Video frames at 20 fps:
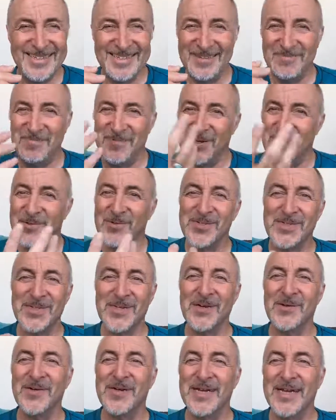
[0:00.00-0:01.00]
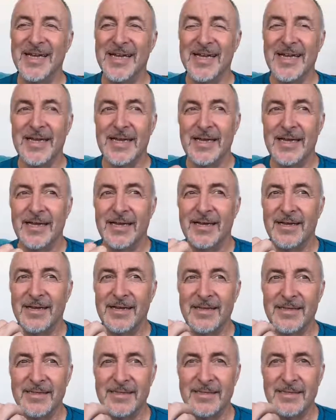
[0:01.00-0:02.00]
but also
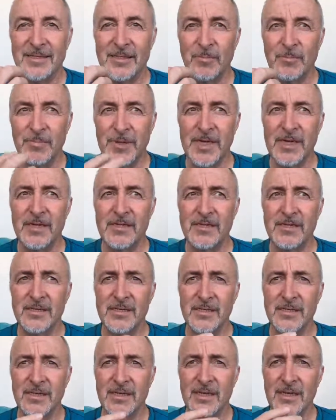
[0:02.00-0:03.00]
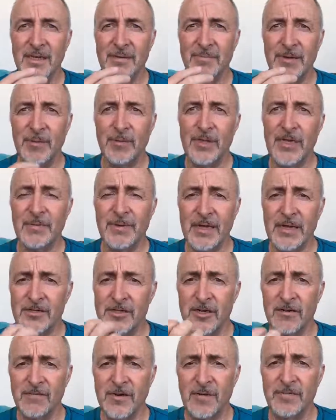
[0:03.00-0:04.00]
the piece people think about
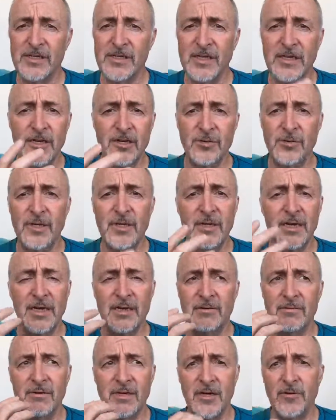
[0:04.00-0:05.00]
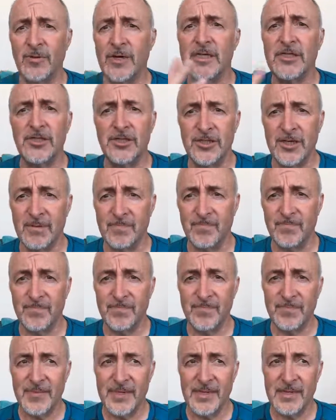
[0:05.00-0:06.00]
self-love is the thing you do in, in, in relationship.
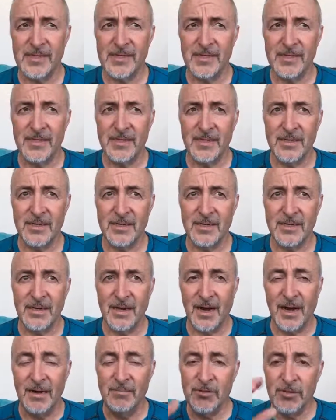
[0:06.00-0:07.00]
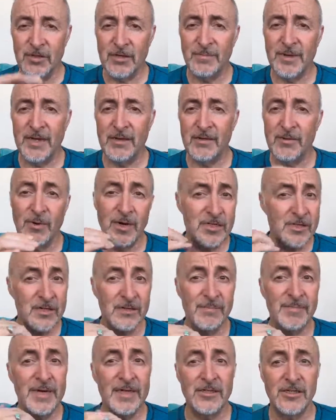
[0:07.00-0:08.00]
I'm talking about, and what I said
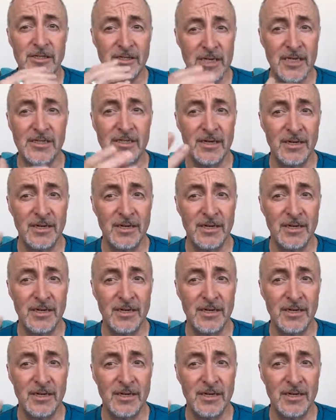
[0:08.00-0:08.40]
about success in